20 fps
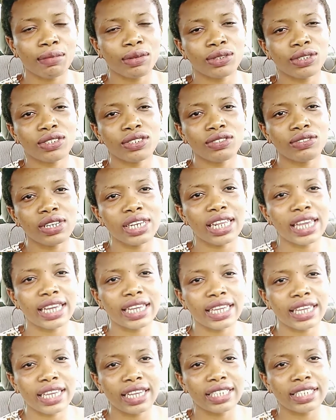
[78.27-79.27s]
I was not really
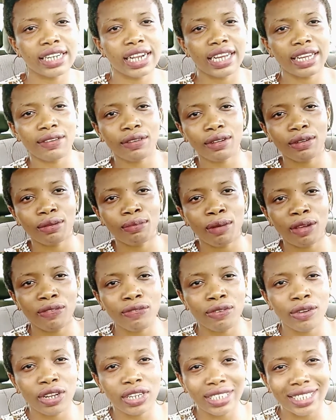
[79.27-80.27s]
engaged like my
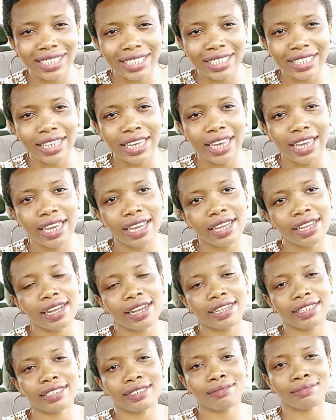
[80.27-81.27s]
first year
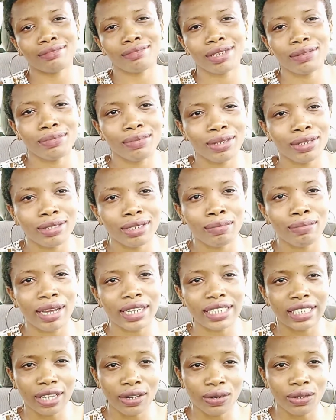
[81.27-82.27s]
and maybe my
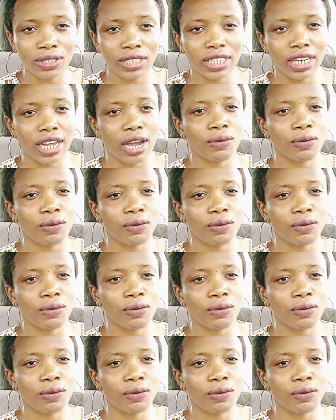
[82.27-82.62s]
second year.